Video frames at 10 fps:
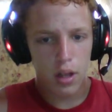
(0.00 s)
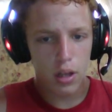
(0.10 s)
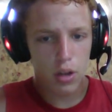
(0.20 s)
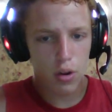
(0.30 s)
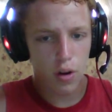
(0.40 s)

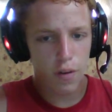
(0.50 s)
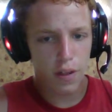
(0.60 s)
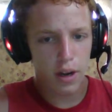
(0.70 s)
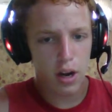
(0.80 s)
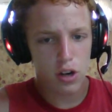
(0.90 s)

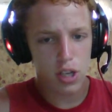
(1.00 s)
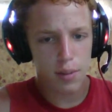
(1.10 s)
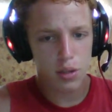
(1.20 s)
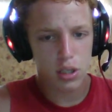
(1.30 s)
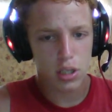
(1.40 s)

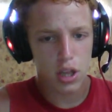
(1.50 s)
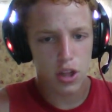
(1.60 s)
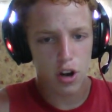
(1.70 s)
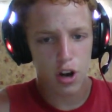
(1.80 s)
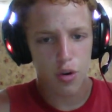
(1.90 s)
interceptions and
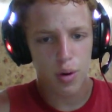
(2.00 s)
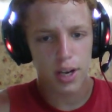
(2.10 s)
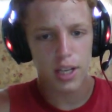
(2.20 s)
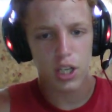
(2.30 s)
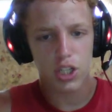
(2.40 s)

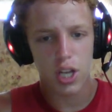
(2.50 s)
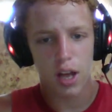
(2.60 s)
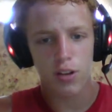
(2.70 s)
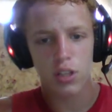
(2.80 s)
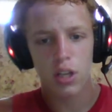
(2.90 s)
320
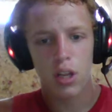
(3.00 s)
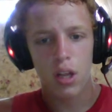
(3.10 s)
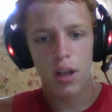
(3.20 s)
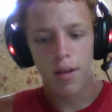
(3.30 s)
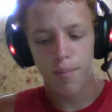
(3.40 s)
touchdowns.
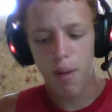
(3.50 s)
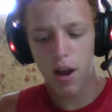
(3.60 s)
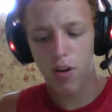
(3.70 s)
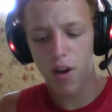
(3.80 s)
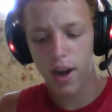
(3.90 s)

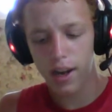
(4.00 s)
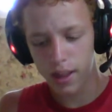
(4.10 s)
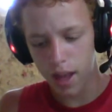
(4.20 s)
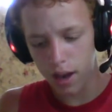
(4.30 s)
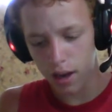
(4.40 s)
Better rating
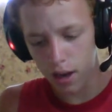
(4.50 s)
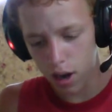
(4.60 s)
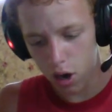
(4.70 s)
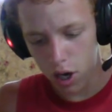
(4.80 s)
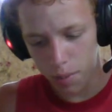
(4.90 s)
than
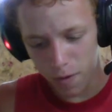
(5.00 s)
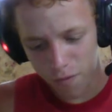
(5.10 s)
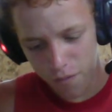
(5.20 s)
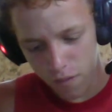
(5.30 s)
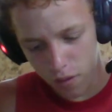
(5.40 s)

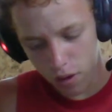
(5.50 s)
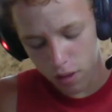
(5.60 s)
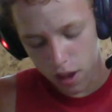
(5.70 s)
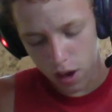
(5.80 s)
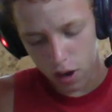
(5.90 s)

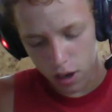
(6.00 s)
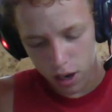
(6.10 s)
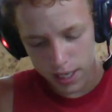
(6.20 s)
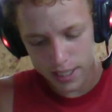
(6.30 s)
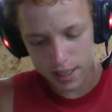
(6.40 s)
our
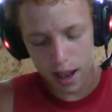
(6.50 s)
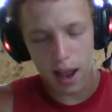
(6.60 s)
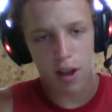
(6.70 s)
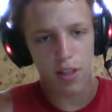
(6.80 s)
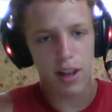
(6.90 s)
next
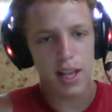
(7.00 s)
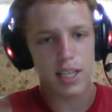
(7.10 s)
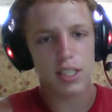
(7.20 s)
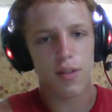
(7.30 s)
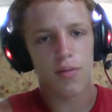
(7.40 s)
guy on the
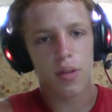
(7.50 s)
list.